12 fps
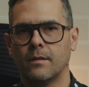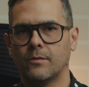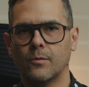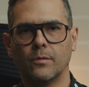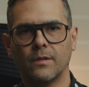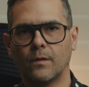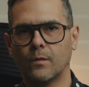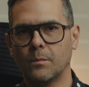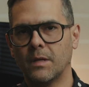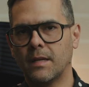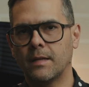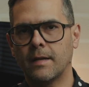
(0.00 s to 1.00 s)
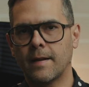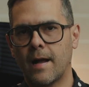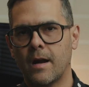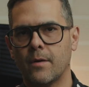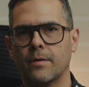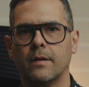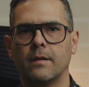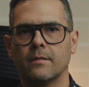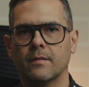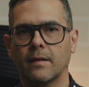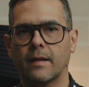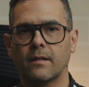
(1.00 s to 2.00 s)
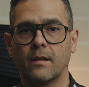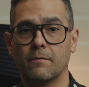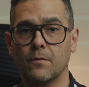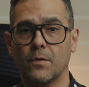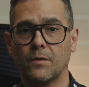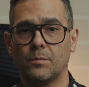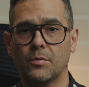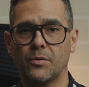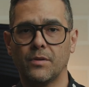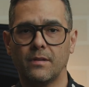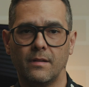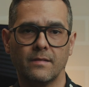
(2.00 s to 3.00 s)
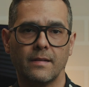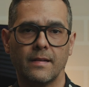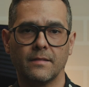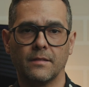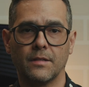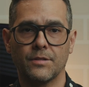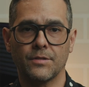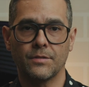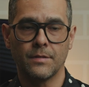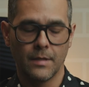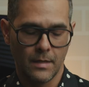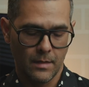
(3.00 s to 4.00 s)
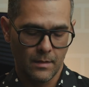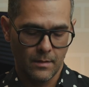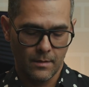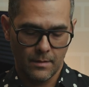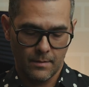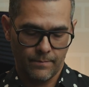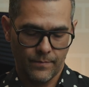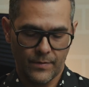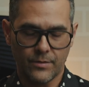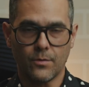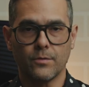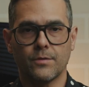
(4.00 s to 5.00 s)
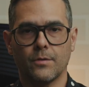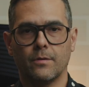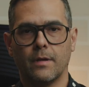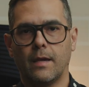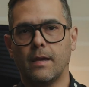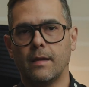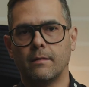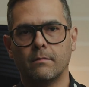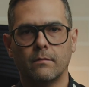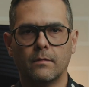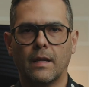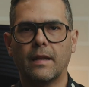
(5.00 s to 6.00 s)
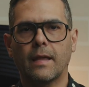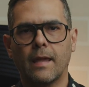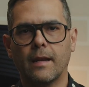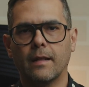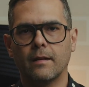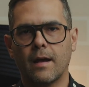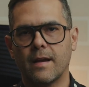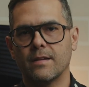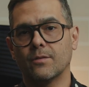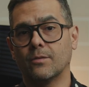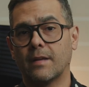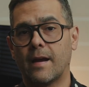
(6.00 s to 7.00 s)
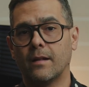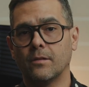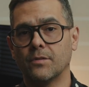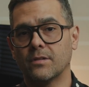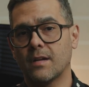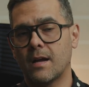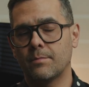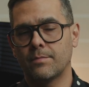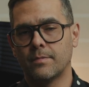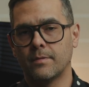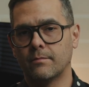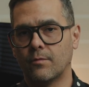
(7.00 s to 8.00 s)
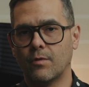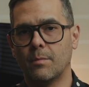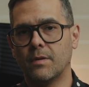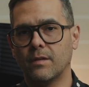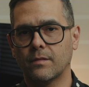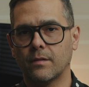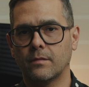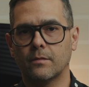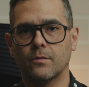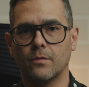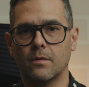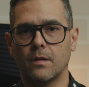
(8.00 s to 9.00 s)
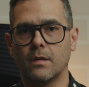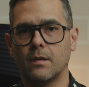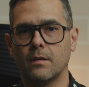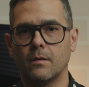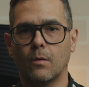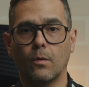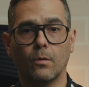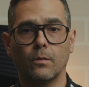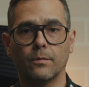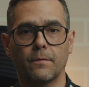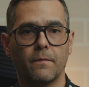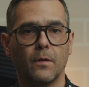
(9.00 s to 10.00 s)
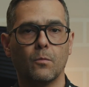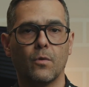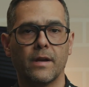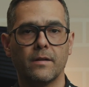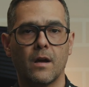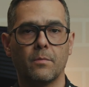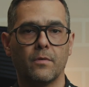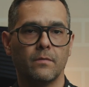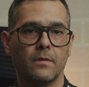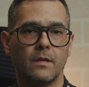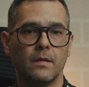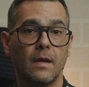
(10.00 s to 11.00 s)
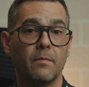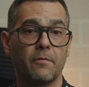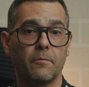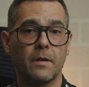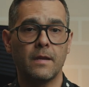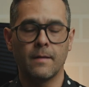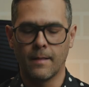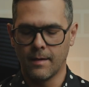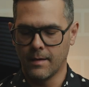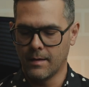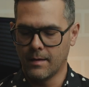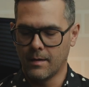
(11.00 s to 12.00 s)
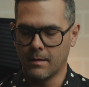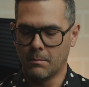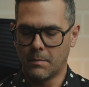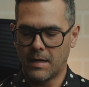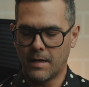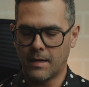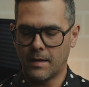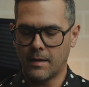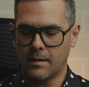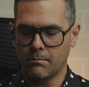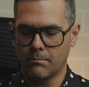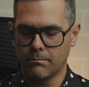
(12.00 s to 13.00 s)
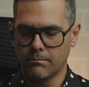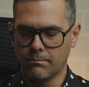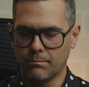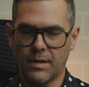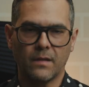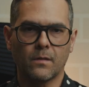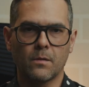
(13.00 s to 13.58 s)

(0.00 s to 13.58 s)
to only zooming in and out and selecting a focus point, is a nice addition. There's also a dedicated ISO dial on the top, reminiscent to the old film wind knob on the M3. My biggest